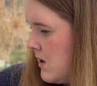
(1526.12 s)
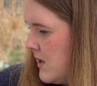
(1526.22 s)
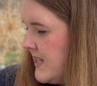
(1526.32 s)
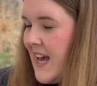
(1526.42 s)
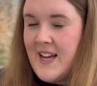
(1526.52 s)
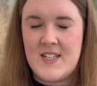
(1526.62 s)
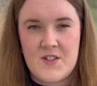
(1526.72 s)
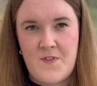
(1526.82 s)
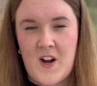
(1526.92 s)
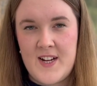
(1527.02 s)
yeah, it's
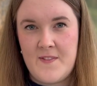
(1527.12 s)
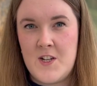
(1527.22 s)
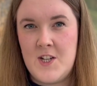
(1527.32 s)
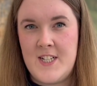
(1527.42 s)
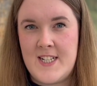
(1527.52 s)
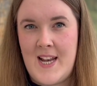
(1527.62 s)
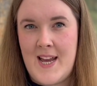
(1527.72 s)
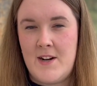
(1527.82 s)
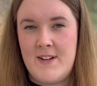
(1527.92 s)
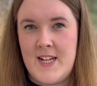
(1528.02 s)
fine if you don't need to
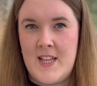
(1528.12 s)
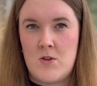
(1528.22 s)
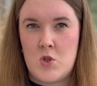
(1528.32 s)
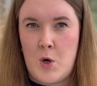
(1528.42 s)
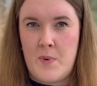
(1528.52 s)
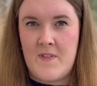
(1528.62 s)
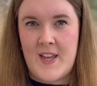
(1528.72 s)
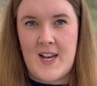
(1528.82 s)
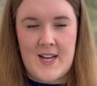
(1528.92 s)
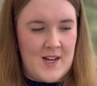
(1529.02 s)
layer anything on top of it.
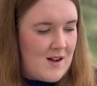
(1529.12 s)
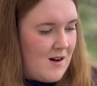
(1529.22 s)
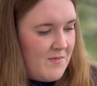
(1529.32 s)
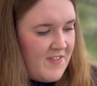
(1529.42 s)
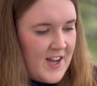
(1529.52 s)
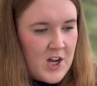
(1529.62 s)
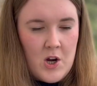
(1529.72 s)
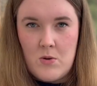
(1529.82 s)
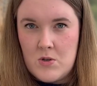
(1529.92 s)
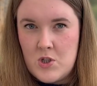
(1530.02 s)
Like I can't fit a
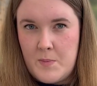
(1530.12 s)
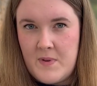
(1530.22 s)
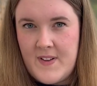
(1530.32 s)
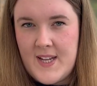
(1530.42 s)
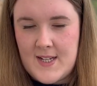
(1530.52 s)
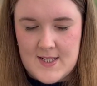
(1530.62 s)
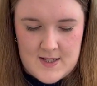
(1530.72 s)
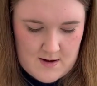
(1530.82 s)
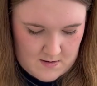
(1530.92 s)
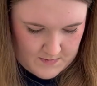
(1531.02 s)
coat on top of it because the
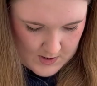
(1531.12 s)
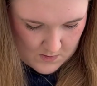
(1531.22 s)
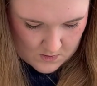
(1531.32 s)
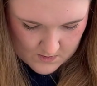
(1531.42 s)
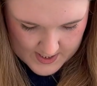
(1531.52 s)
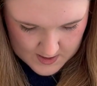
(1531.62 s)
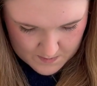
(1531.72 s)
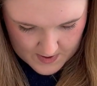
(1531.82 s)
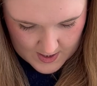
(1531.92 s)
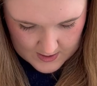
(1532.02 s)
arms go all weird,
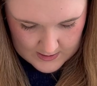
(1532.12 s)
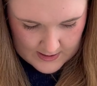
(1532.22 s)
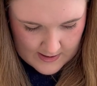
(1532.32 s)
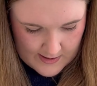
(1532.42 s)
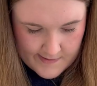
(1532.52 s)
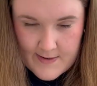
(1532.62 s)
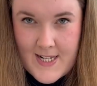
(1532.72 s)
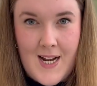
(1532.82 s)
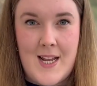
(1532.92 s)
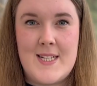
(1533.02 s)
but for a
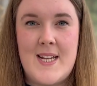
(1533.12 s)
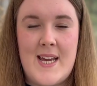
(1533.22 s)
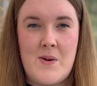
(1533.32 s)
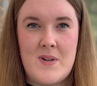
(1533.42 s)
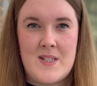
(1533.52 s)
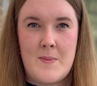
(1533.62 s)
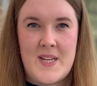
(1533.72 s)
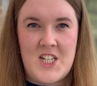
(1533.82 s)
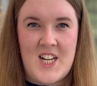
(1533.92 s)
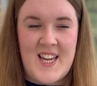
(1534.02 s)
day like today when it's a bit
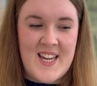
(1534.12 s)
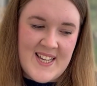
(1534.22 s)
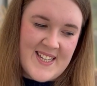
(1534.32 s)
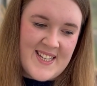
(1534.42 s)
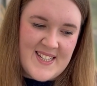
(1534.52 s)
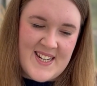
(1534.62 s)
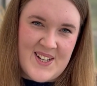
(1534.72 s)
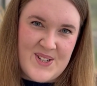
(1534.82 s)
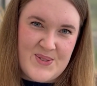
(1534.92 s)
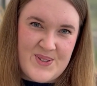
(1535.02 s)
chilly, it's a
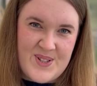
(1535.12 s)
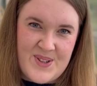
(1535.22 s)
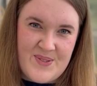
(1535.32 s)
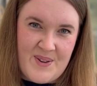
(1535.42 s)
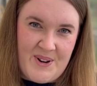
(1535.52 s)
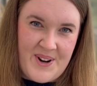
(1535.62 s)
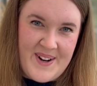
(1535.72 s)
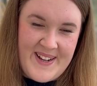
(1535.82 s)
nice one to throw on.